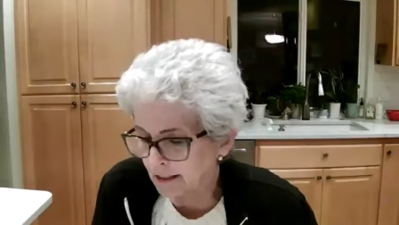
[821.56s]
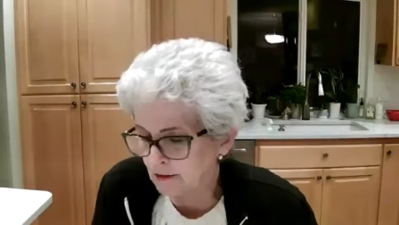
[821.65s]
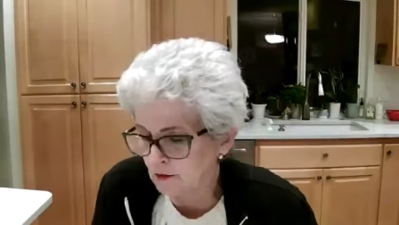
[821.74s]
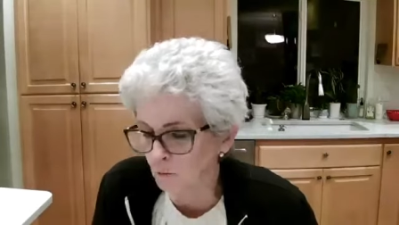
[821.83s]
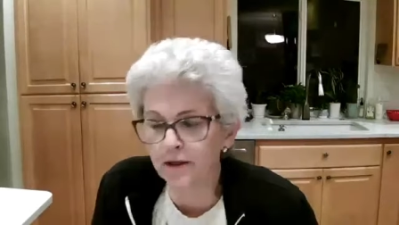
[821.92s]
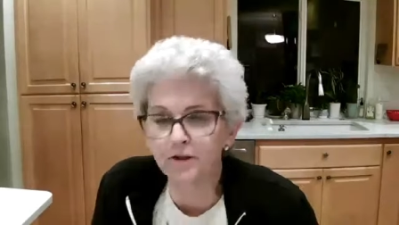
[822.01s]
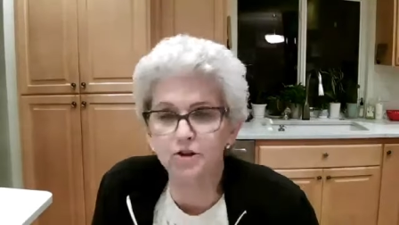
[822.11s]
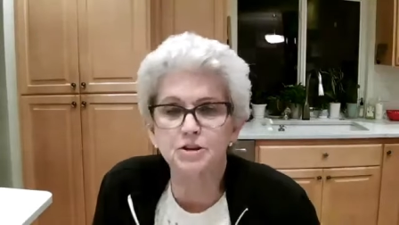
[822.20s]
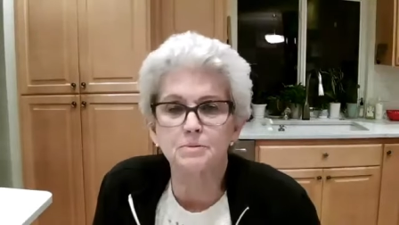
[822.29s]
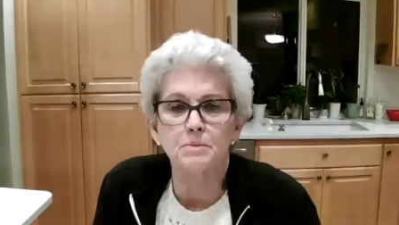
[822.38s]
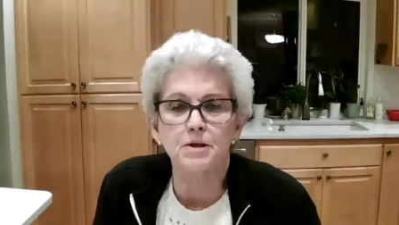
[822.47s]
Signs,
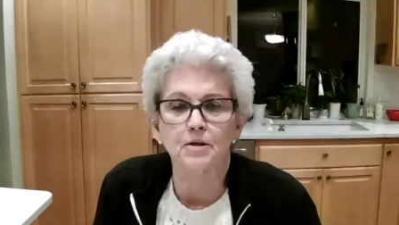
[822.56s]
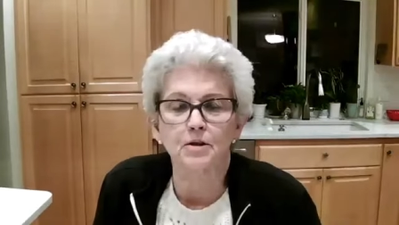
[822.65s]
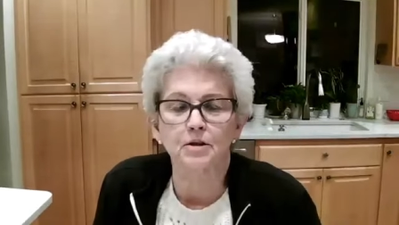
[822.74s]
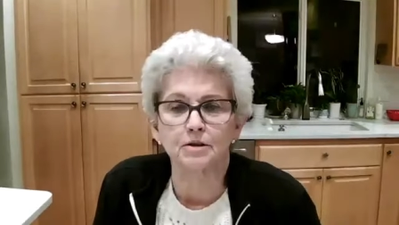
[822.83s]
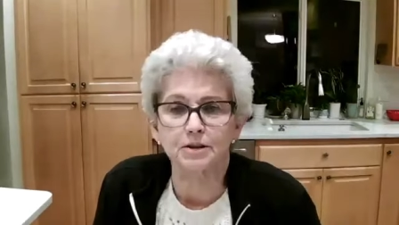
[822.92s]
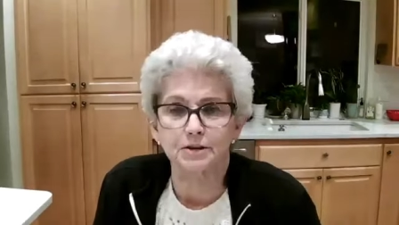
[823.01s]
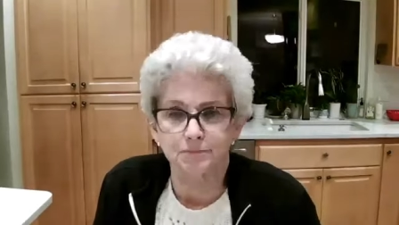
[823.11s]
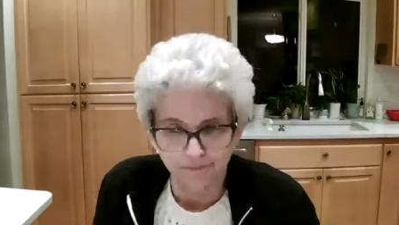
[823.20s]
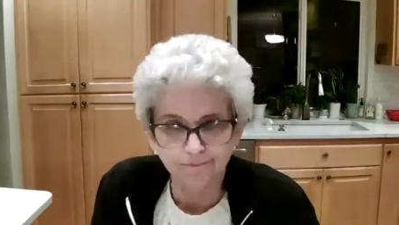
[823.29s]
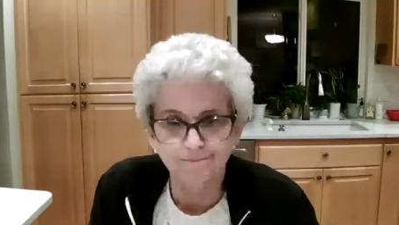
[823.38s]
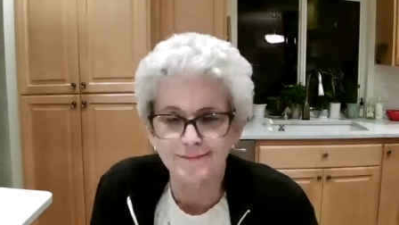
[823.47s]
wonders, and miracles.
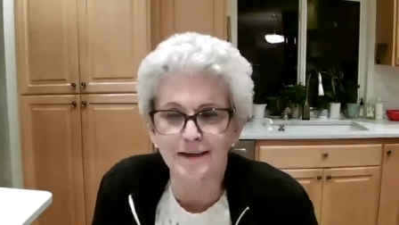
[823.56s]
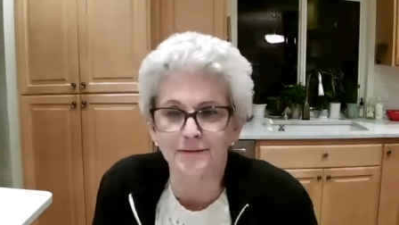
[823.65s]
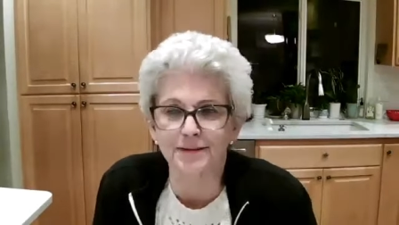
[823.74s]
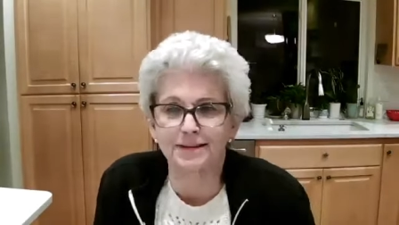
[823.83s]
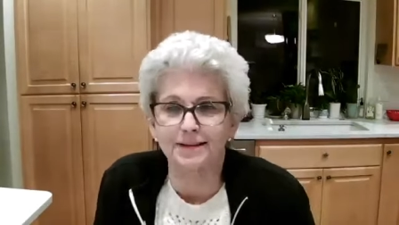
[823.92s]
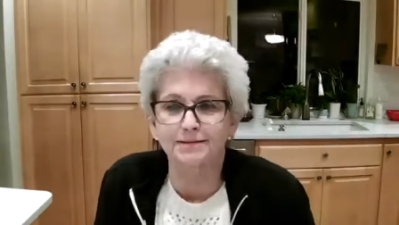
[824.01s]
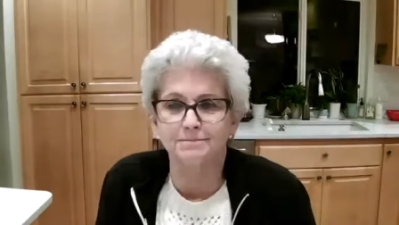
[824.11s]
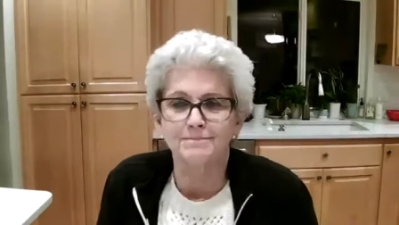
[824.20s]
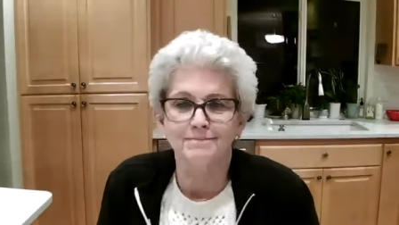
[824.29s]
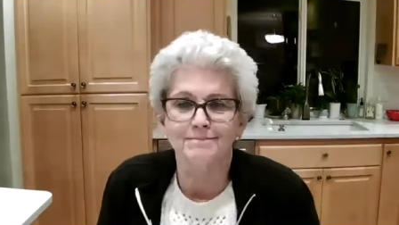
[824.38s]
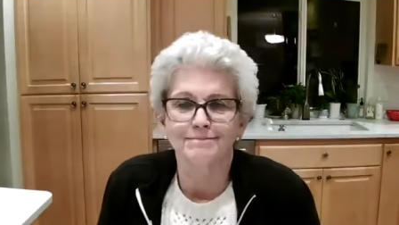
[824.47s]
That was it.
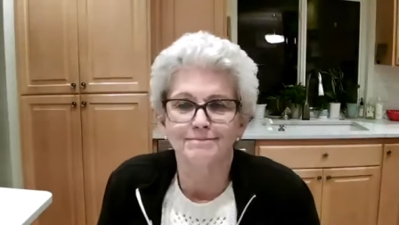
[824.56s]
